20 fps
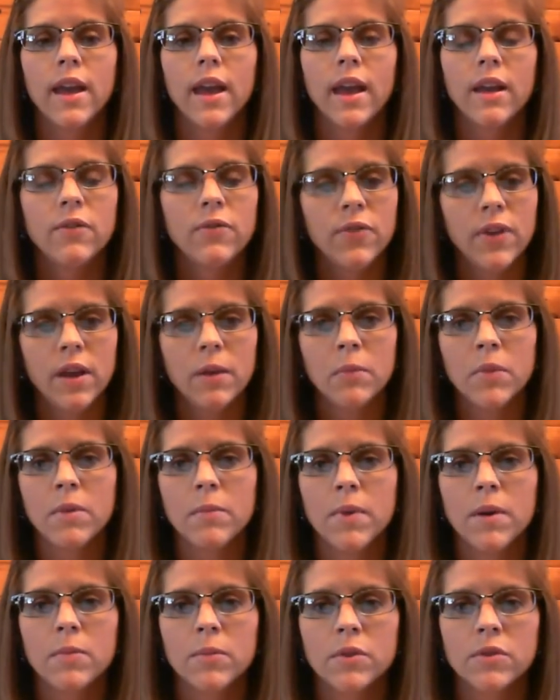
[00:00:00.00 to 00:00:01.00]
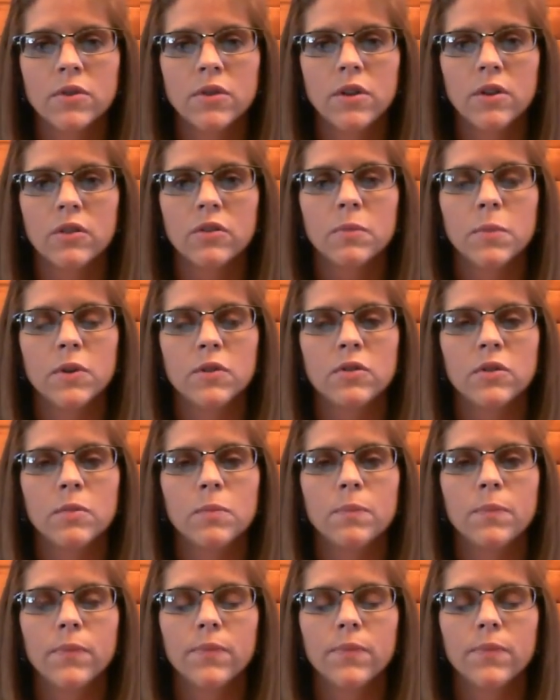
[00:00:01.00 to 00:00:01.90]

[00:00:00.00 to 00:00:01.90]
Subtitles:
And family members, you know, especially,